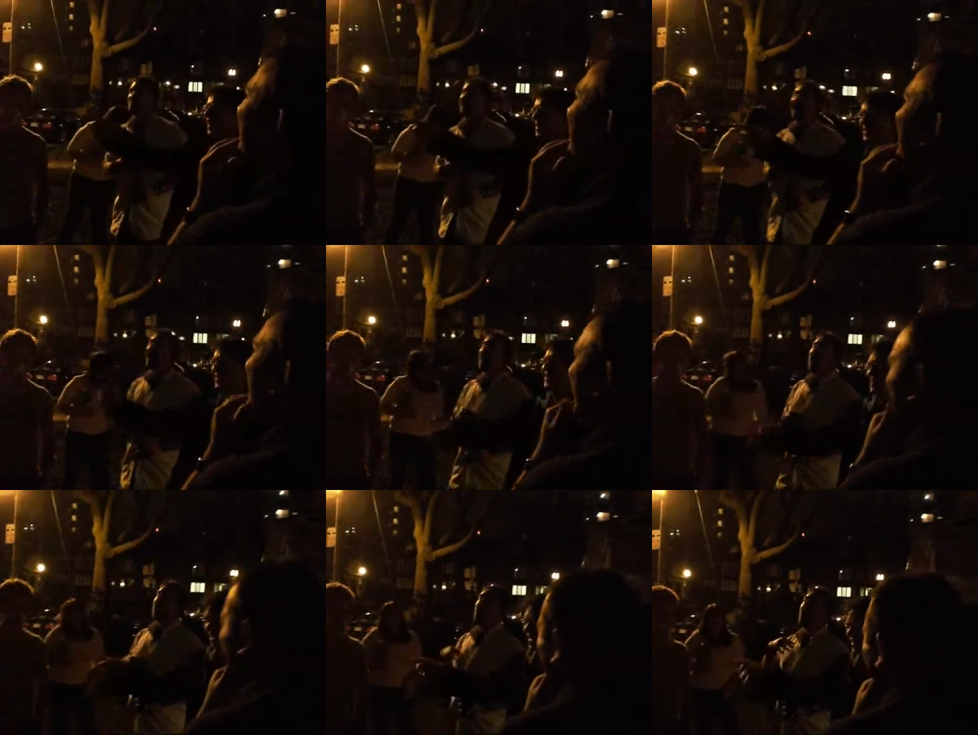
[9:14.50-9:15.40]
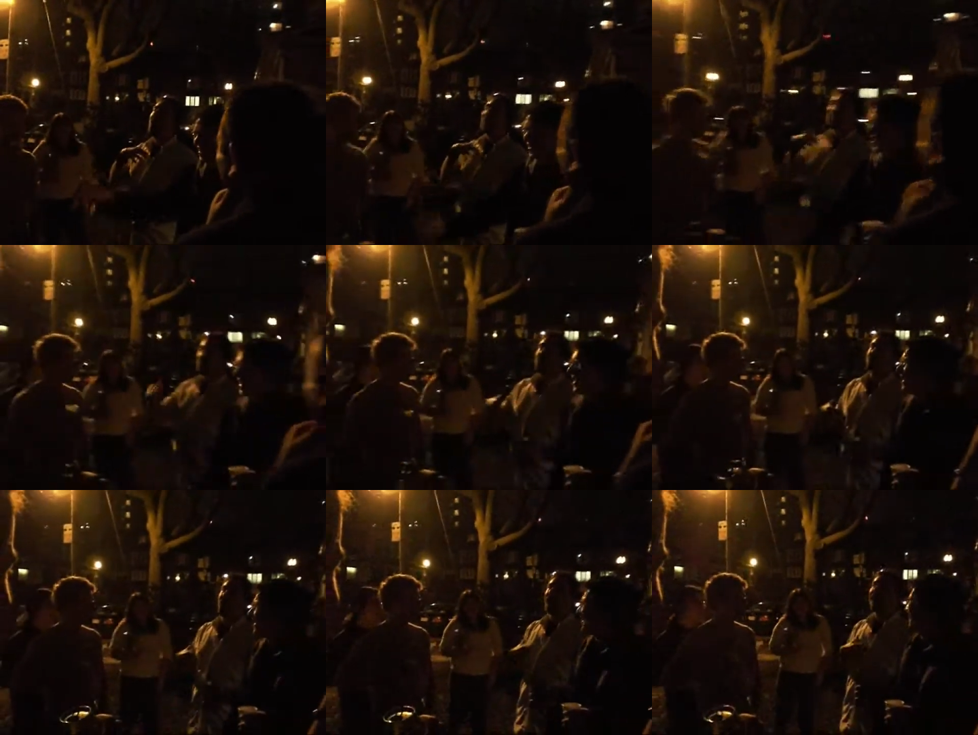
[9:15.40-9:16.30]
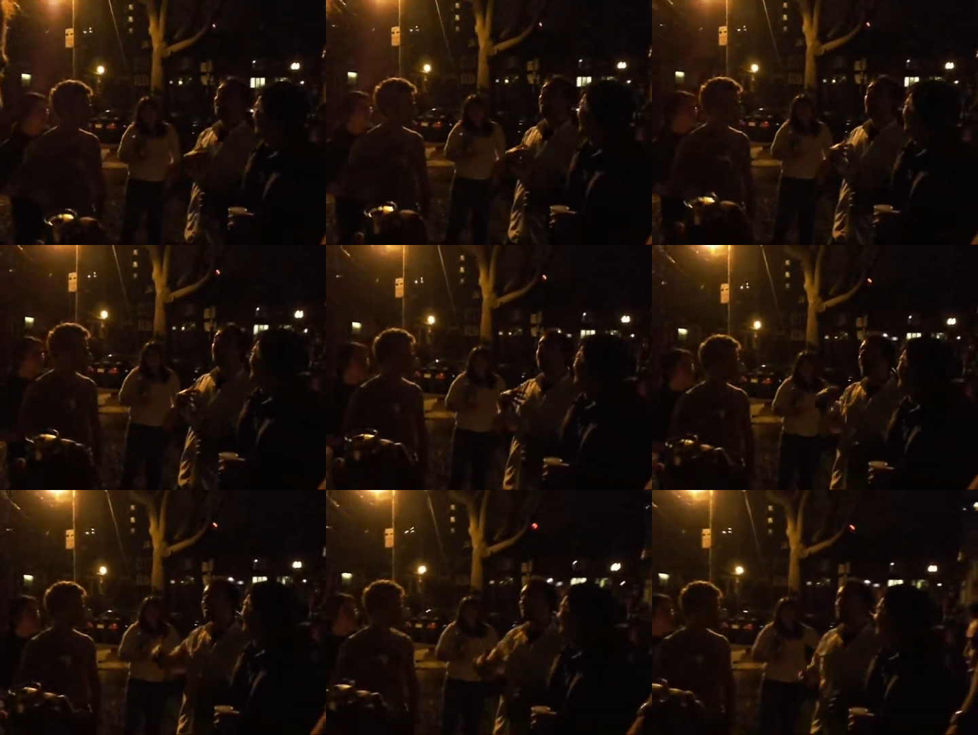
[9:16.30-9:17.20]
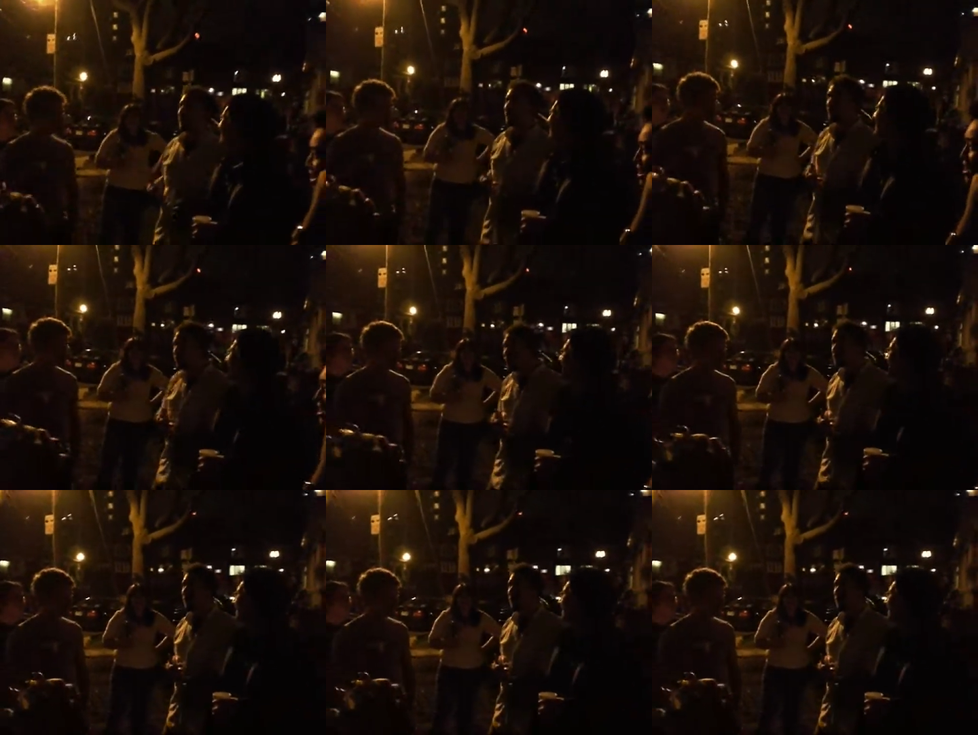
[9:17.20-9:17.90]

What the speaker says: Nobody's mouth can be seen.